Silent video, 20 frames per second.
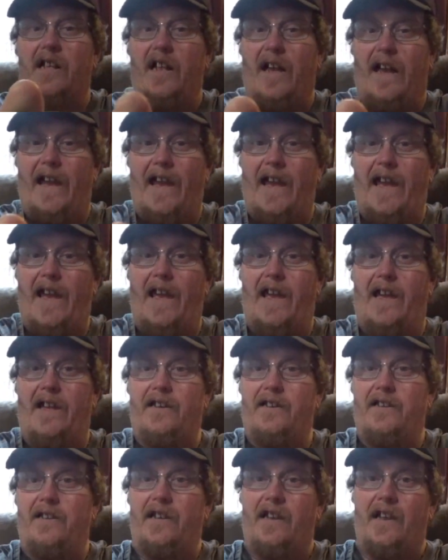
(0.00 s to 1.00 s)

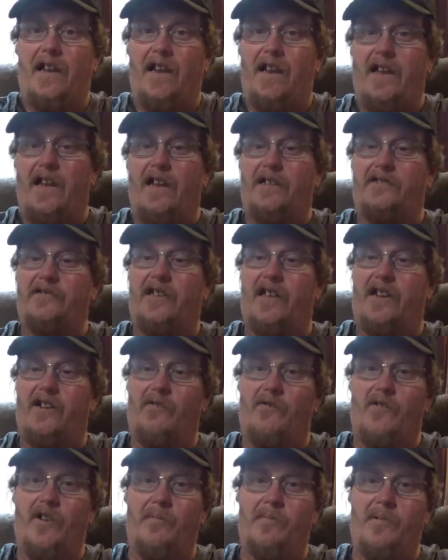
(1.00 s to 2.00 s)
And it's got a
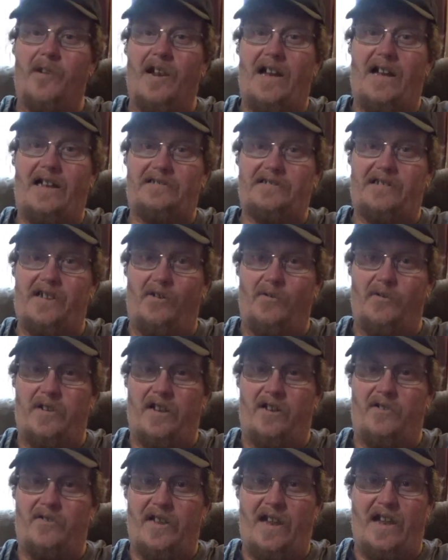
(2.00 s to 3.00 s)
rubberized coating
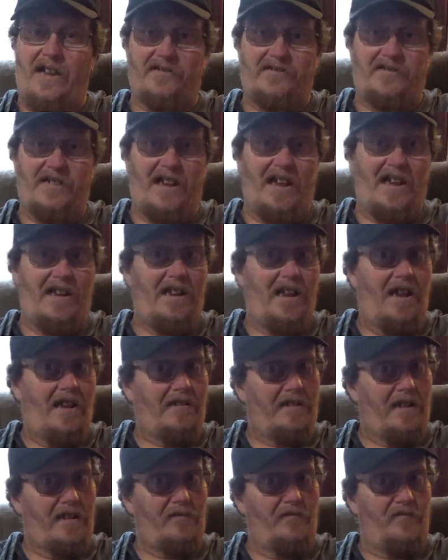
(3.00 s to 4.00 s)
on the outside
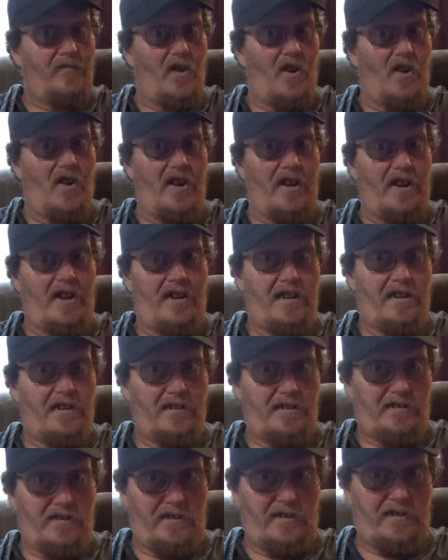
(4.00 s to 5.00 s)
that's very
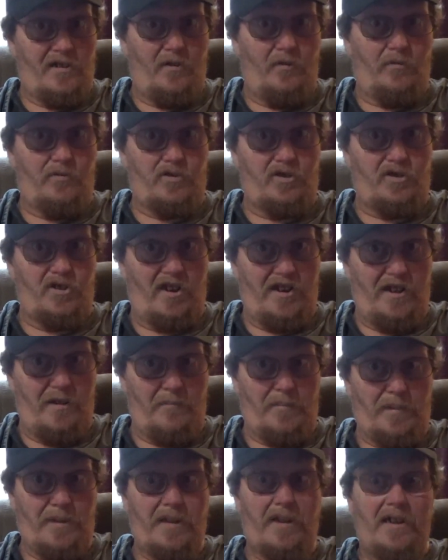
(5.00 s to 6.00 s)
no
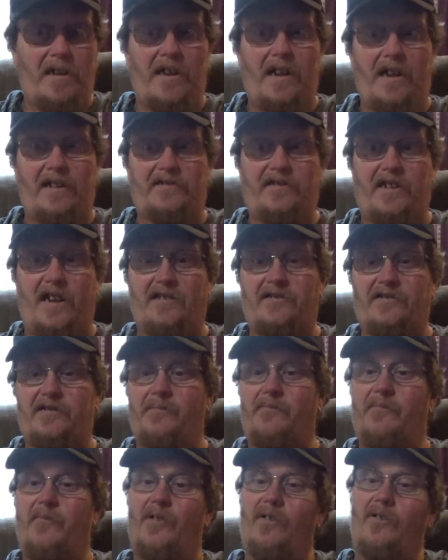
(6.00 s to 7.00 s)
slip. It's got
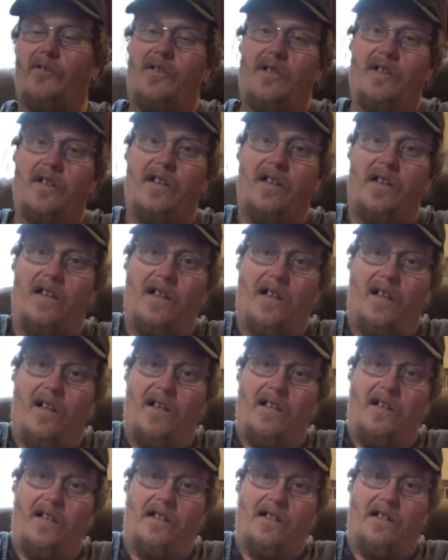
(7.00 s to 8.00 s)
some little
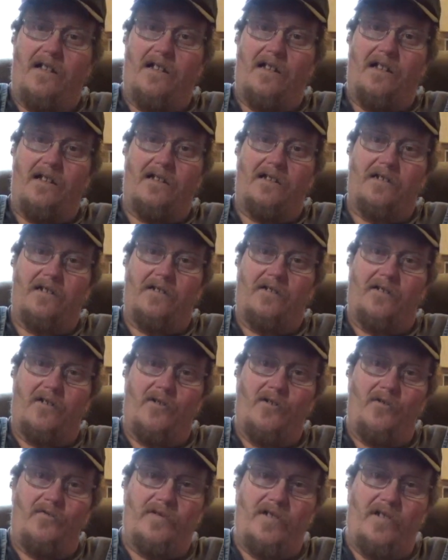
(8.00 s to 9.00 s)

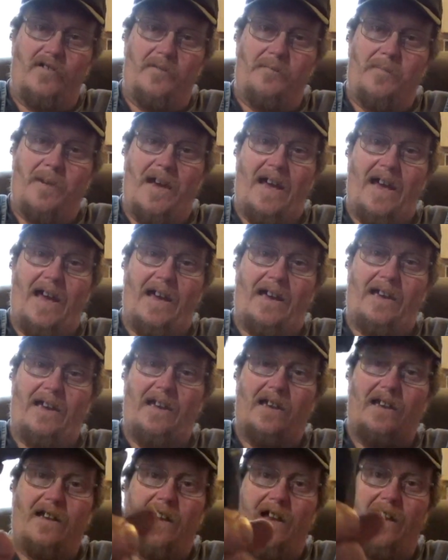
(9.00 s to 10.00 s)
grooves on the back
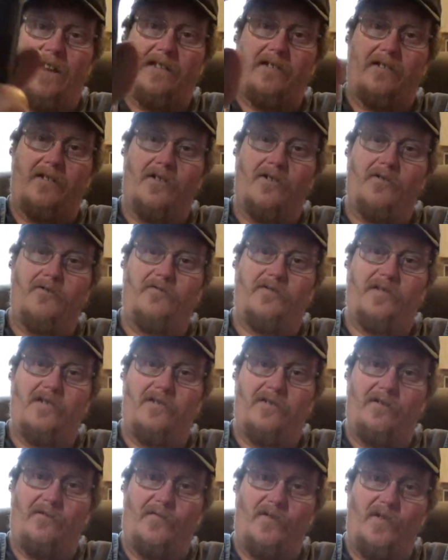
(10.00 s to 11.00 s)
and grooves
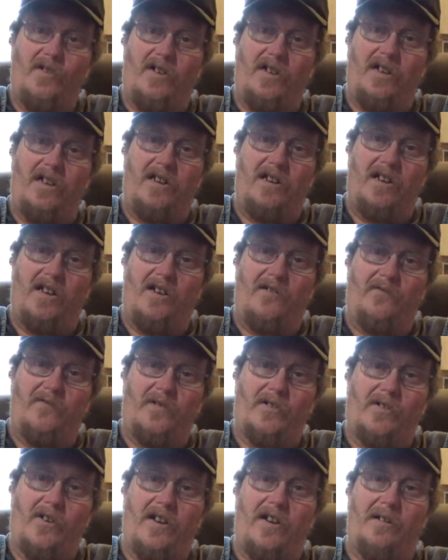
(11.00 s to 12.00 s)
on the front of the
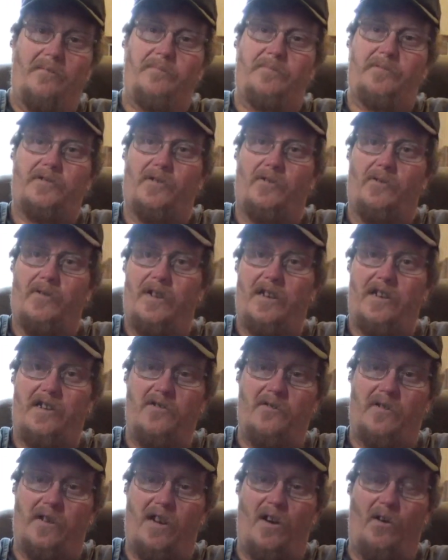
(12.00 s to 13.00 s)
grip, so
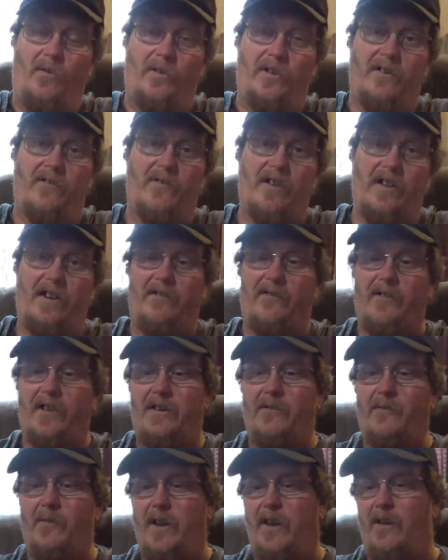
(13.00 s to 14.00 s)
you can hold it
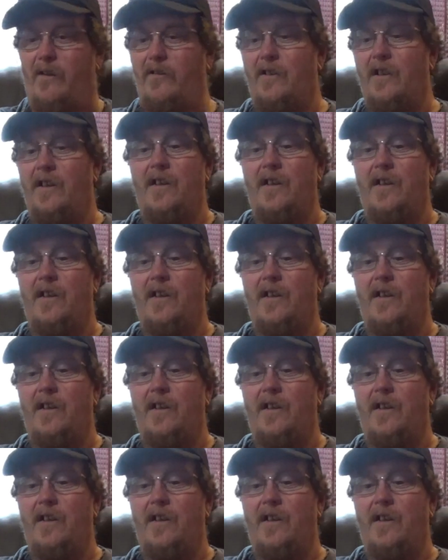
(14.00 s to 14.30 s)
really well.